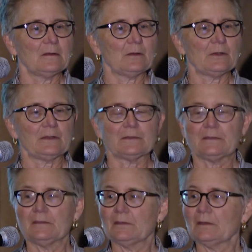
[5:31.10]
or
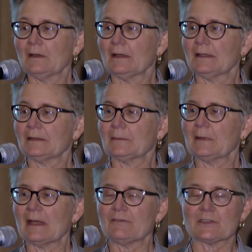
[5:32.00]

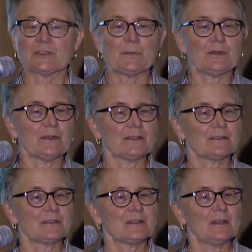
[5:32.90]
have
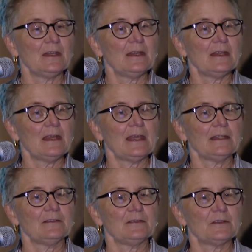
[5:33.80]
experienced.
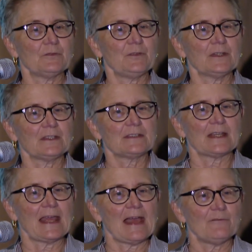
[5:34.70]
And the feelings
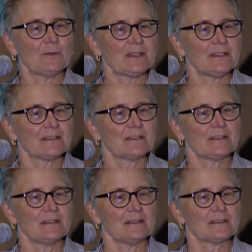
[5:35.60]
I have with
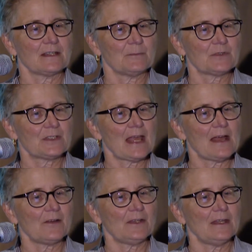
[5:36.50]
this is I'm
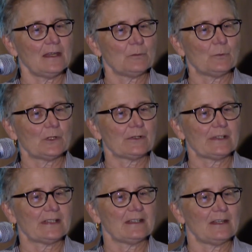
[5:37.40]
sad and
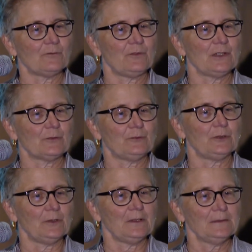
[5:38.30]
worried and
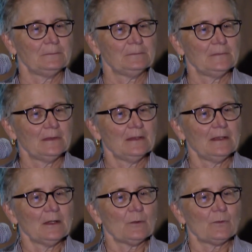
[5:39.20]
fearful,
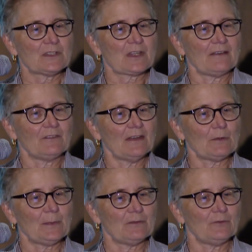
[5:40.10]
which I've
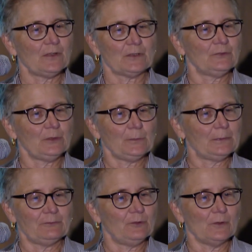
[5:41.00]
never been fearful
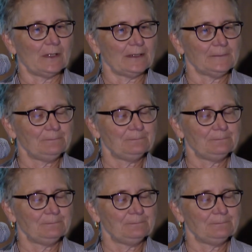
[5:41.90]
before.